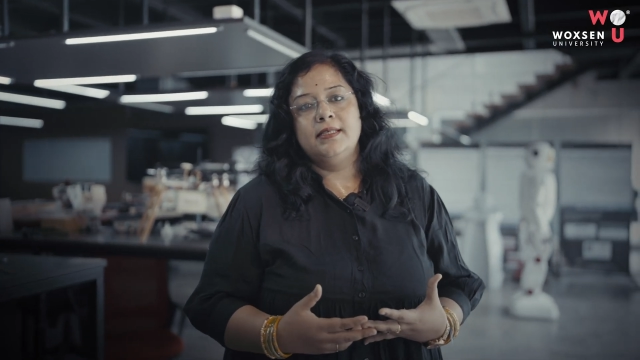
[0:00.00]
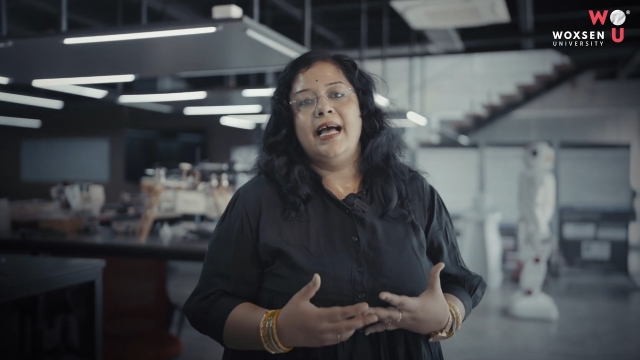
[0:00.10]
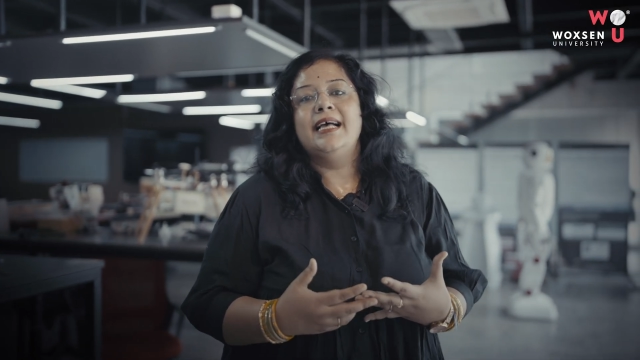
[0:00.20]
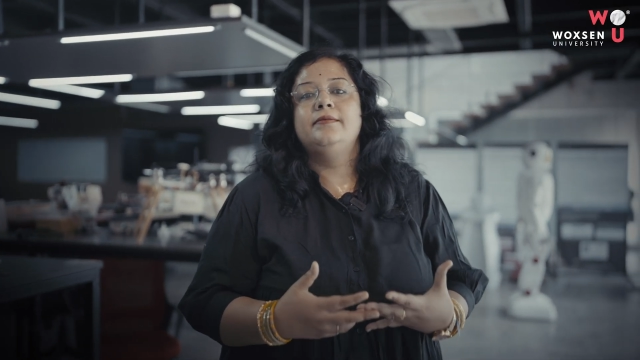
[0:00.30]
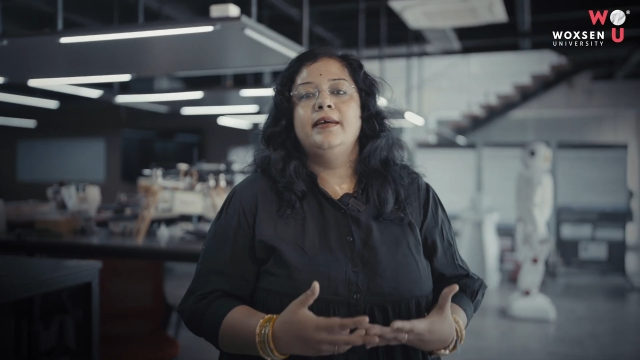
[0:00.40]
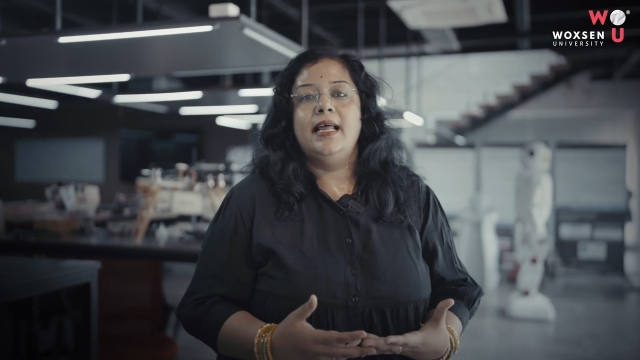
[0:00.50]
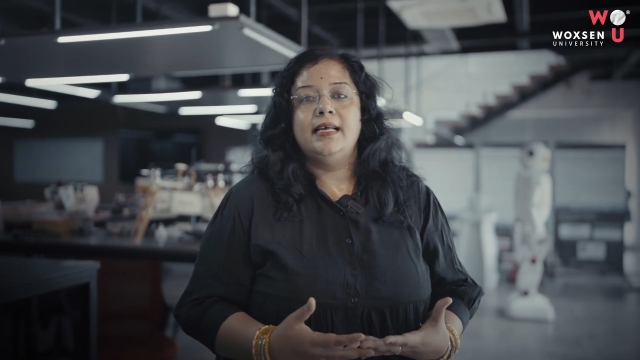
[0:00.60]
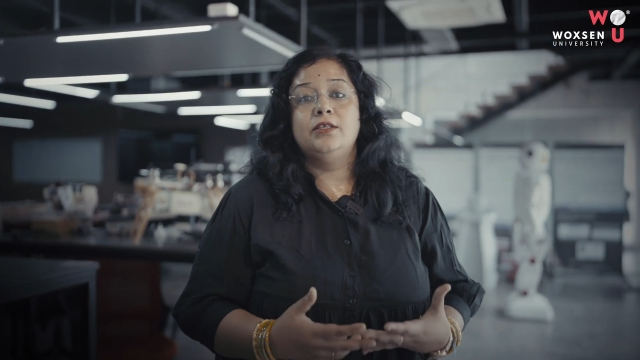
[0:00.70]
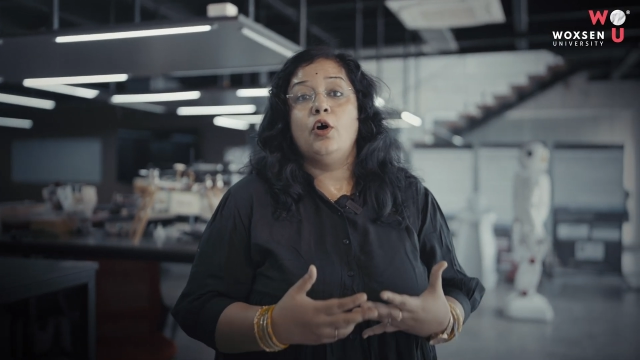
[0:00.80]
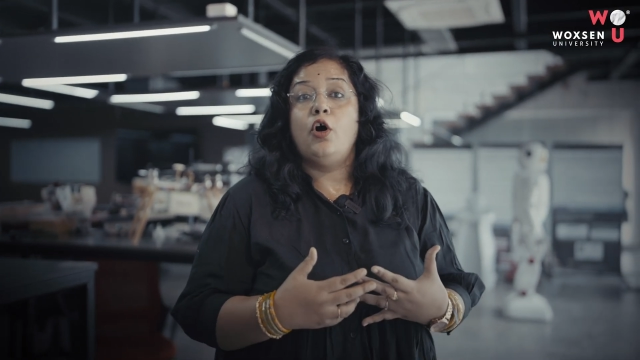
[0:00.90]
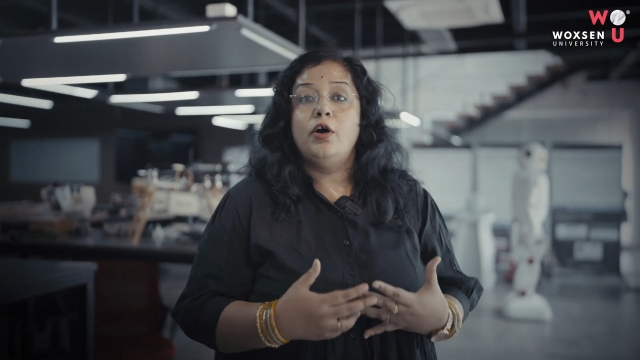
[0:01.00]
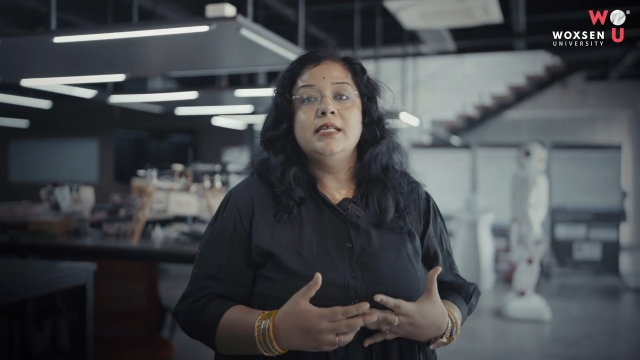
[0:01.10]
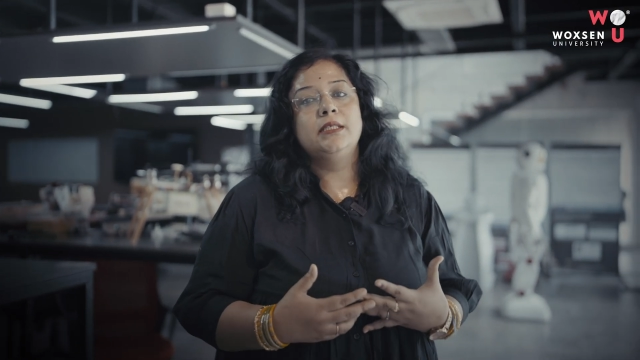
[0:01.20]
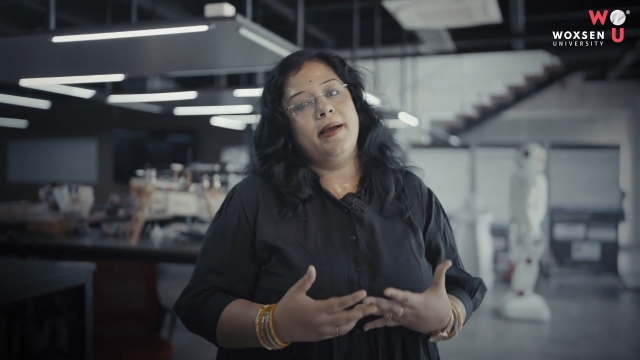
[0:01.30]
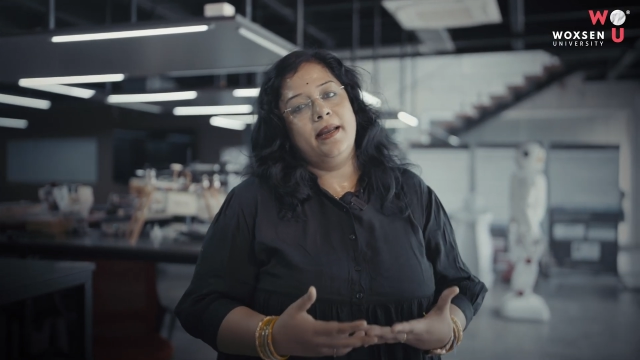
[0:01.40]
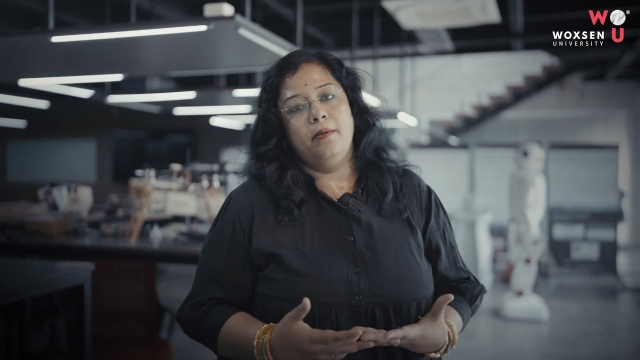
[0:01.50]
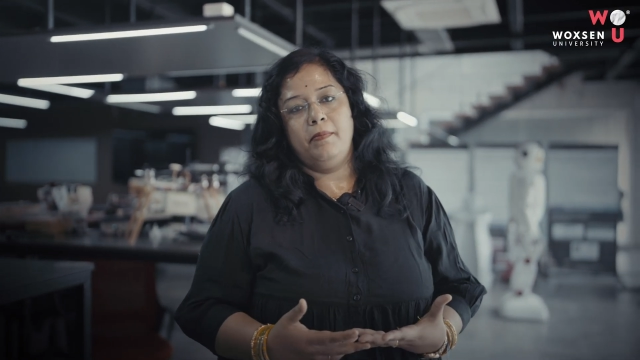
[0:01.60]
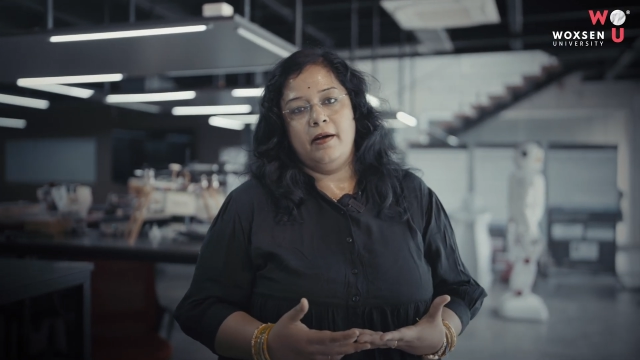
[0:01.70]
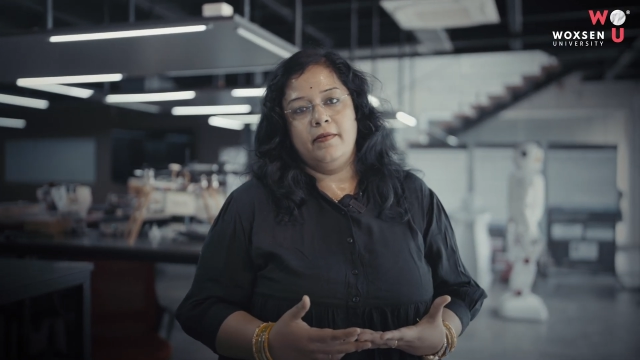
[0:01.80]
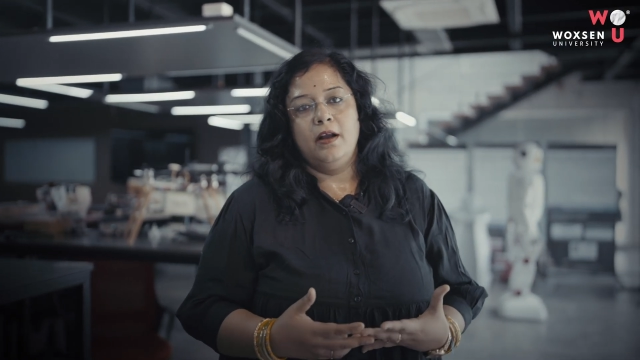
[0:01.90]
as well as the awe-inspiring
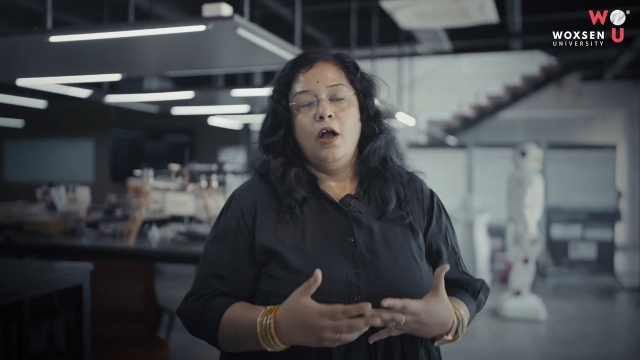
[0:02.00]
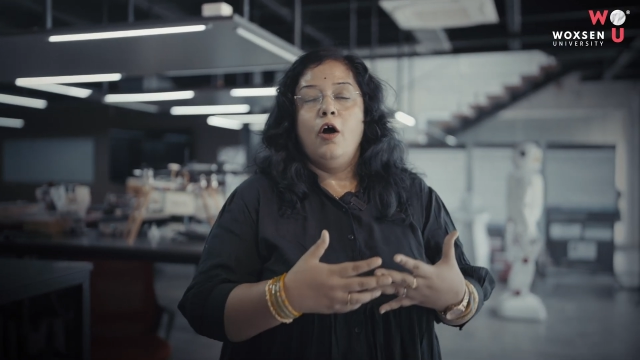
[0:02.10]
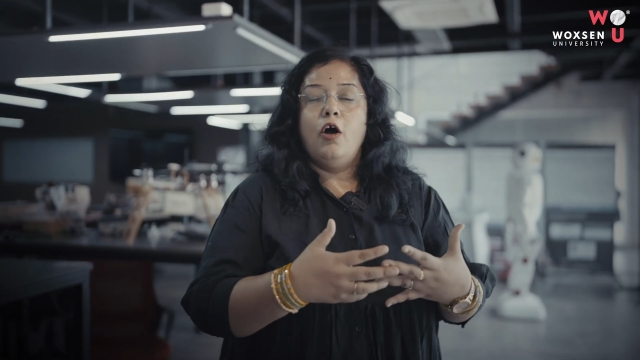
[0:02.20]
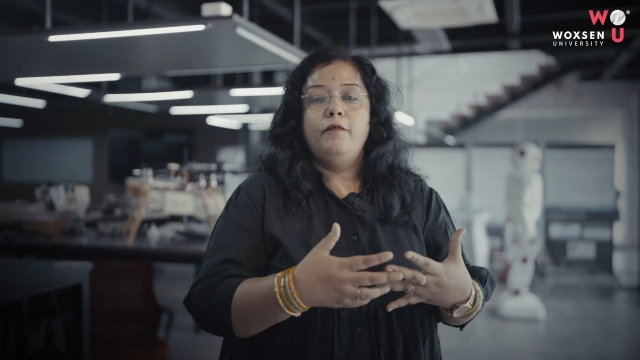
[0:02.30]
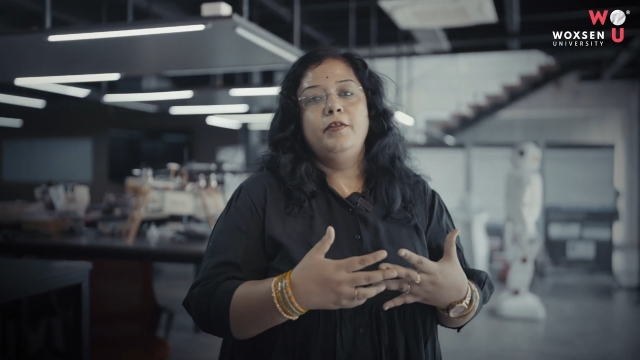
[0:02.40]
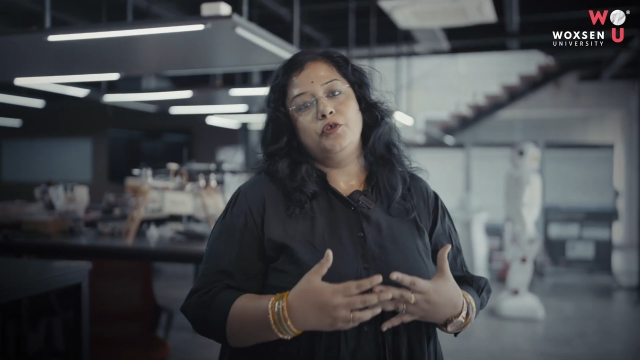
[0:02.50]
power of the